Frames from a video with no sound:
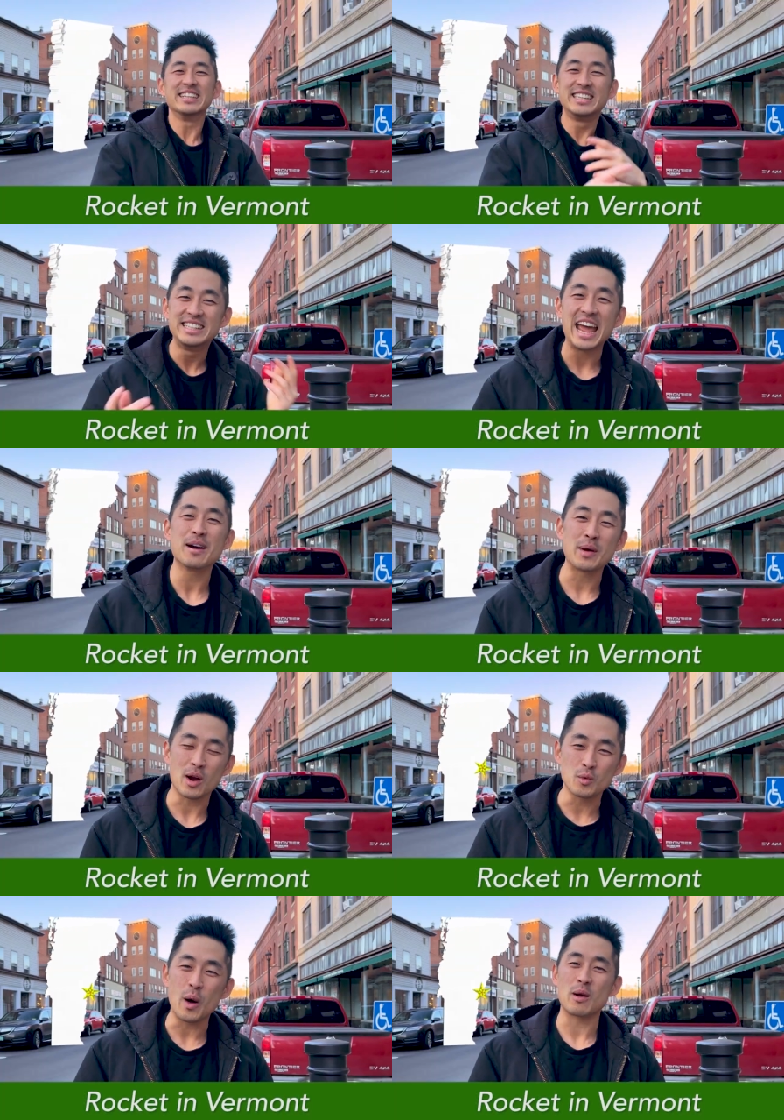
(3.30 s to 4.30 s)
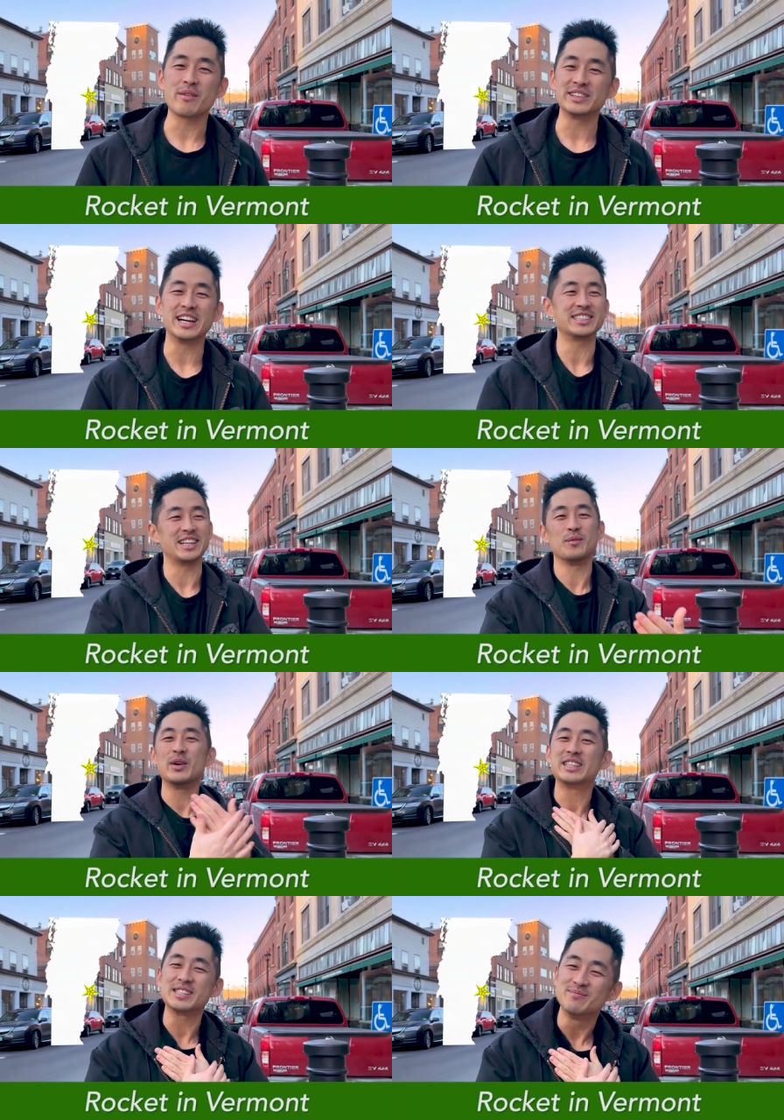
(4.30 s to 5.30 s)
Today, we are in White River Junction,
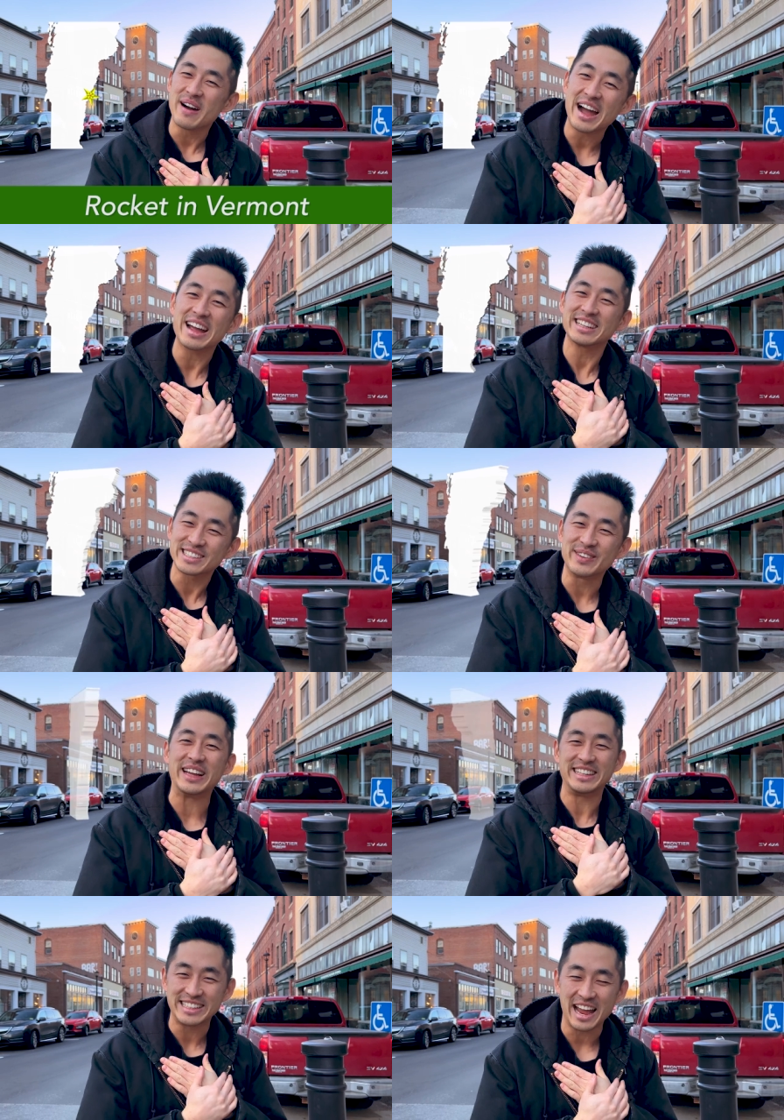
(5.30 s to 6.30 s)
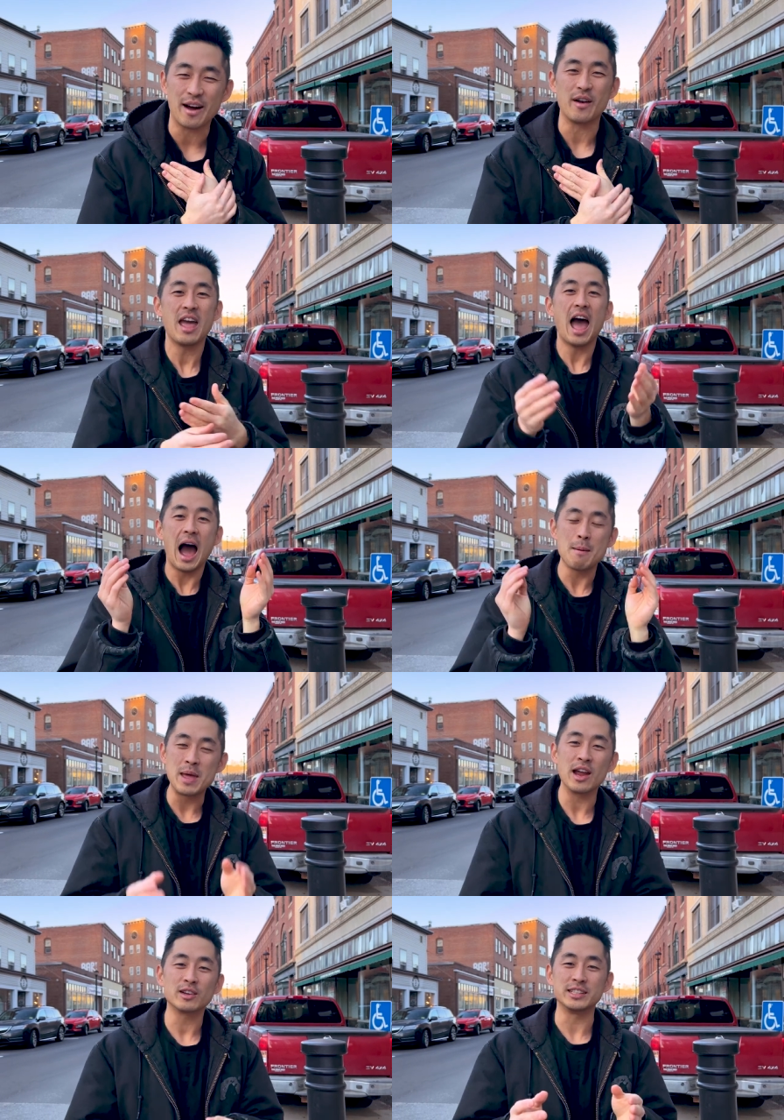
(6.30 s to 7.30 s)
which is my sweet town. I'm
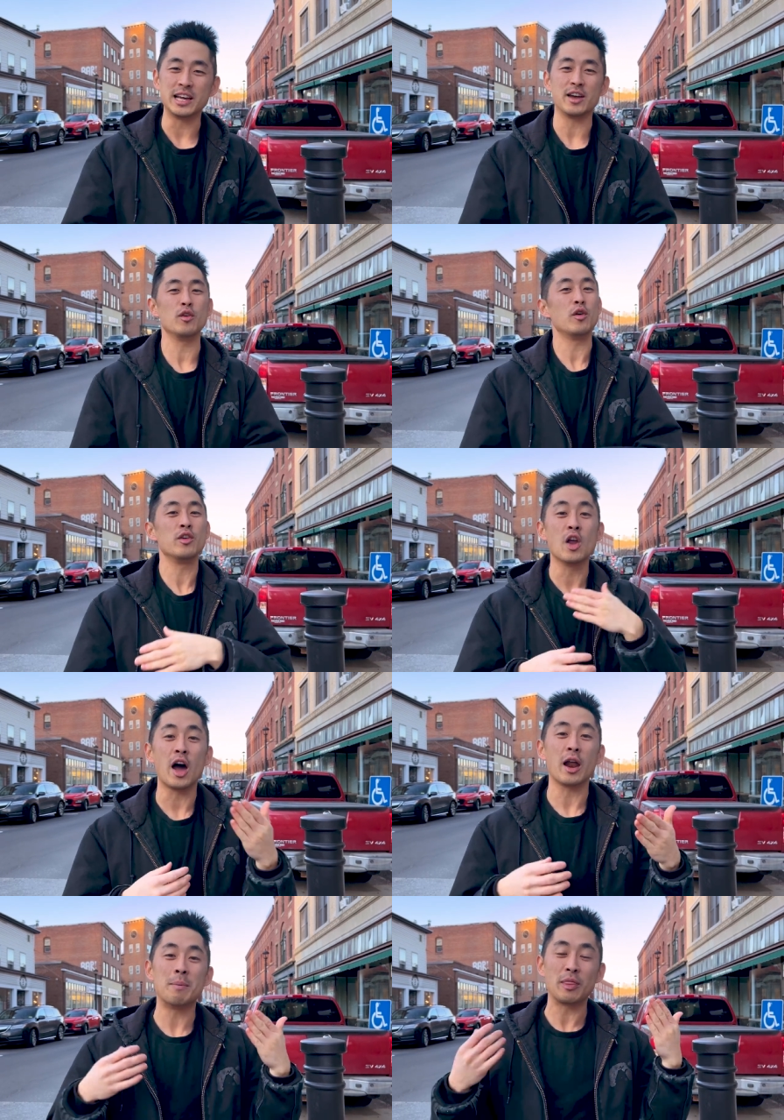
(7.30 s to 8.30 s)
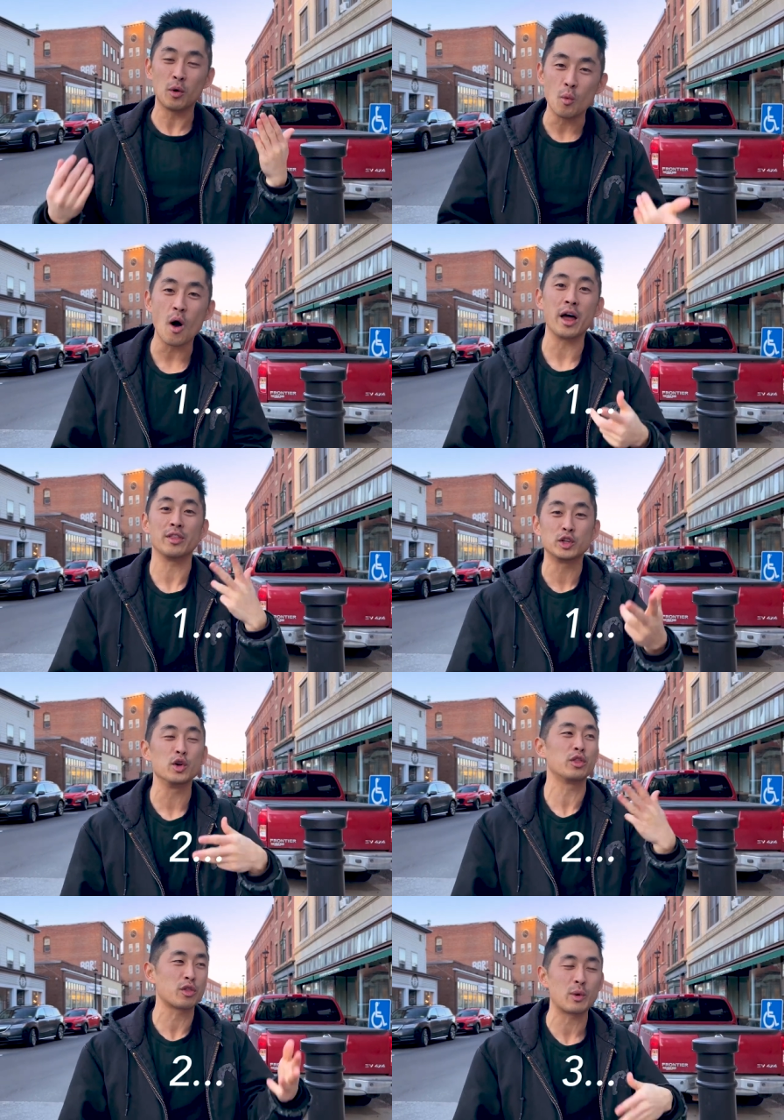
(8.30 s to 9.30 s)
here to tell you not about the one, the
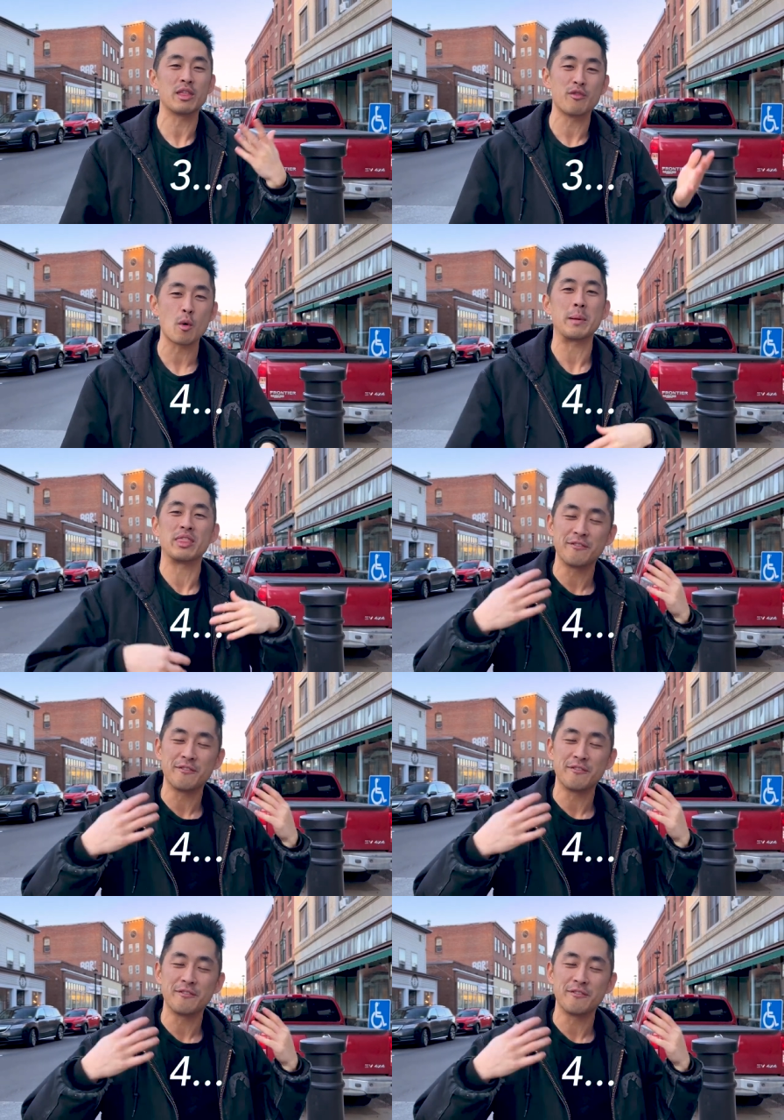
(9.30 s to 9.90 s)
two, the three, the four, but the